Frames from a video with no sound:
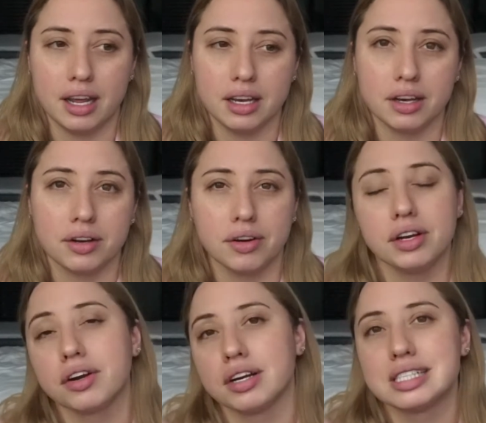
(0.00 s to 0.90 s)
in Korean
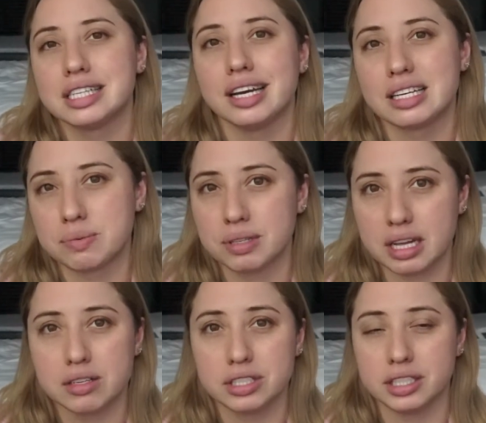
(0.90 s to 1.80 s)
currency is
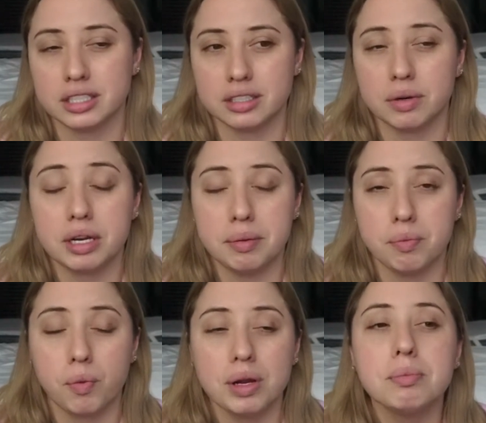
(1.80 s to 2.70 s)

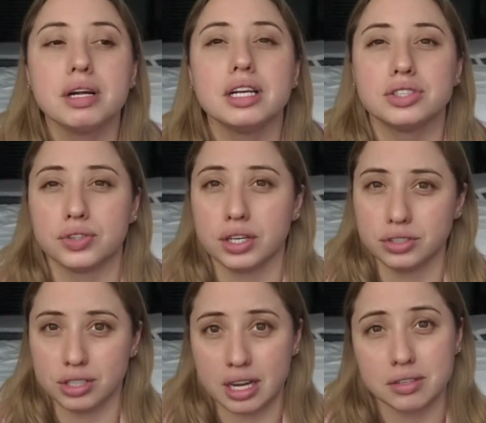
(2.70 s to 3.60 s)

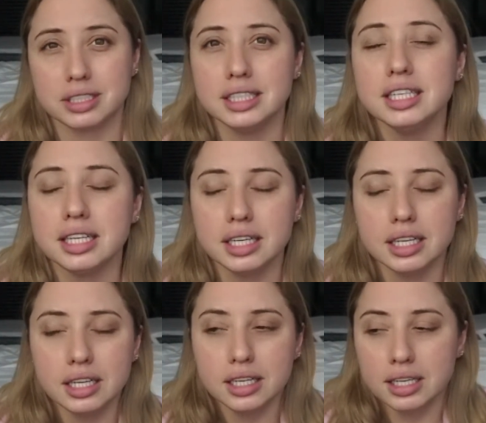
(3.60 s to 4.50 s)
1,200,000,
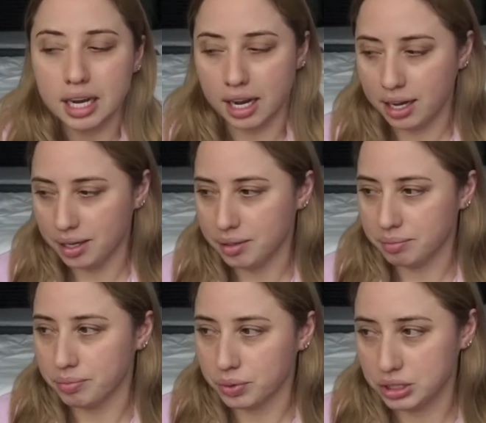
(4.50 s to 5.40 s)

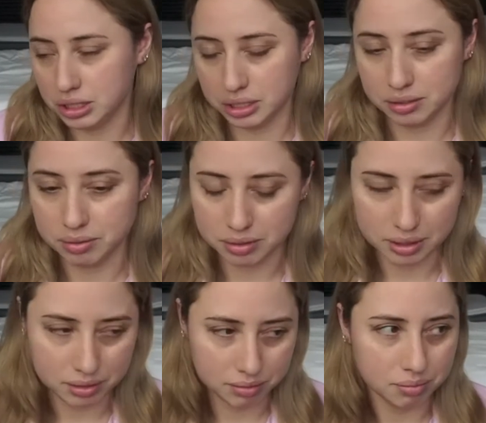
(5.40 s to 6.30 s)
which is
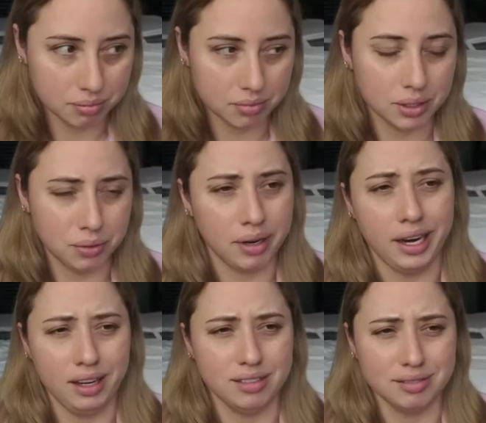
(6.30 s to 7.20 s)
great.
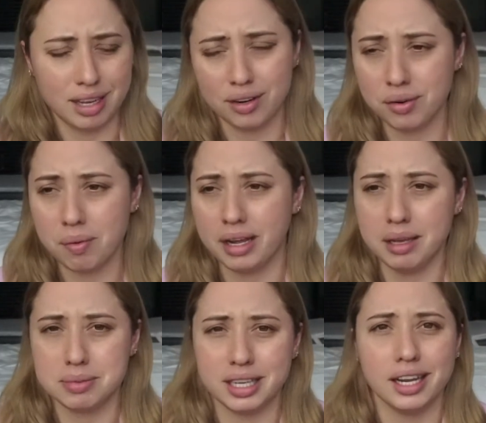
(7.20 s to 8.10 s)
I don't know why I
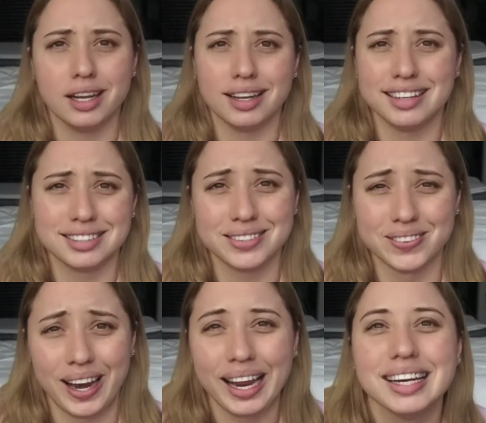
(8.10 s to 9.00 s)
keep saying it's
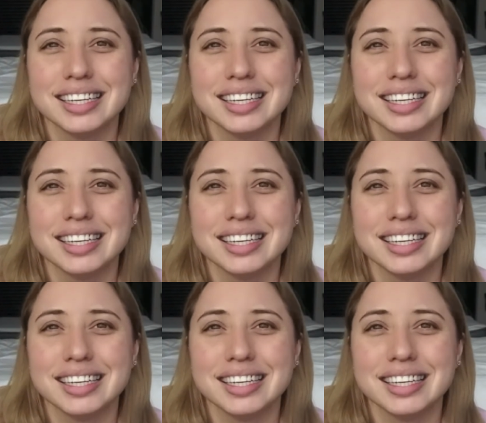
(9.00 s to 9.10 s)
great.